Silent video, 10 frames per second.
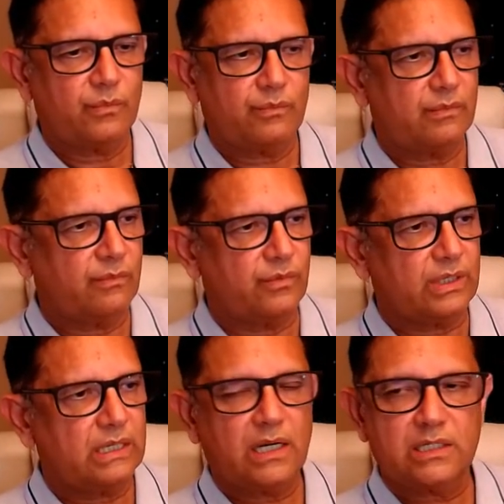we
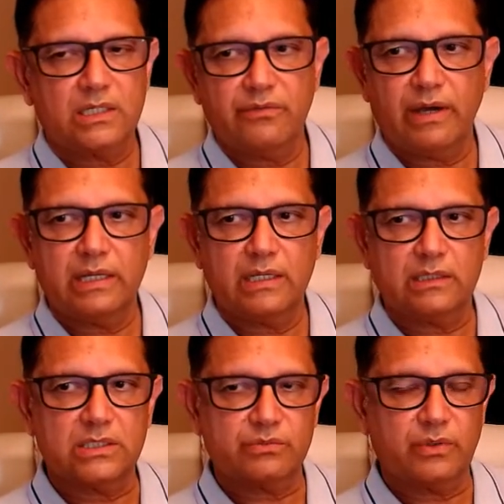cannot define it
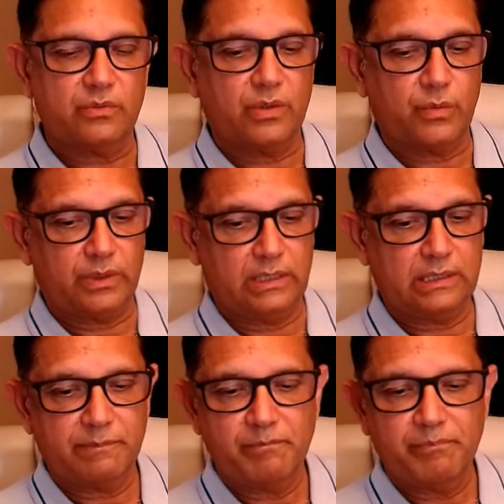just with one
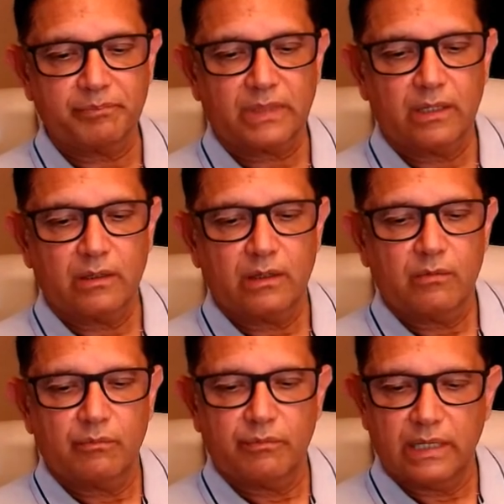word,
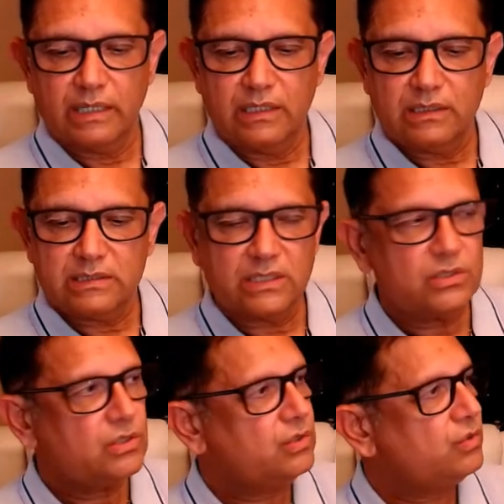but it has
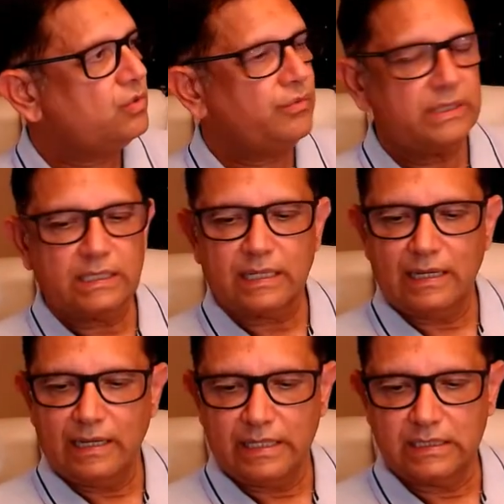actually to do with
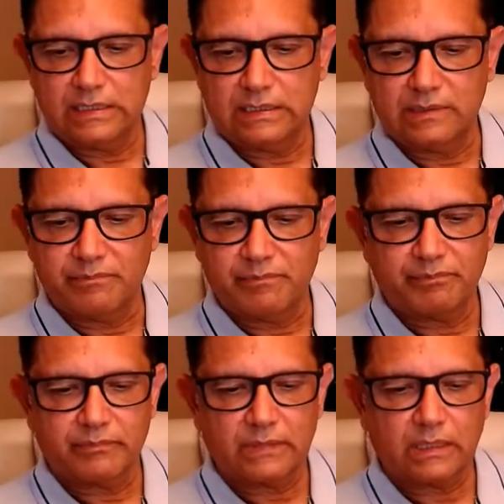clarity.
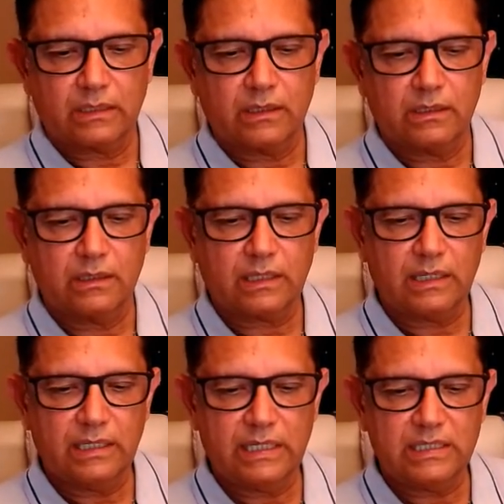The
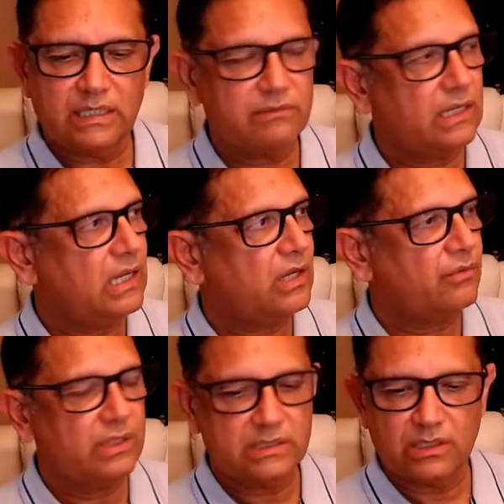clarity of the
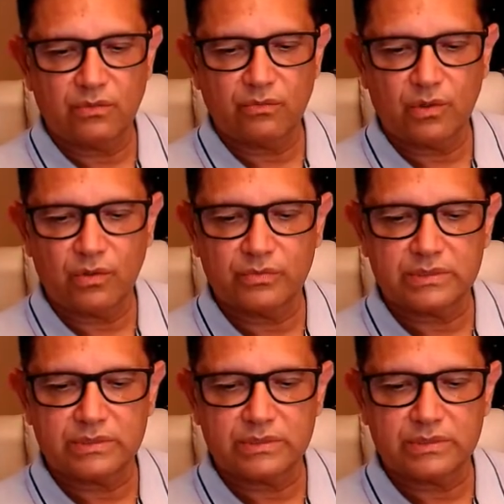language involves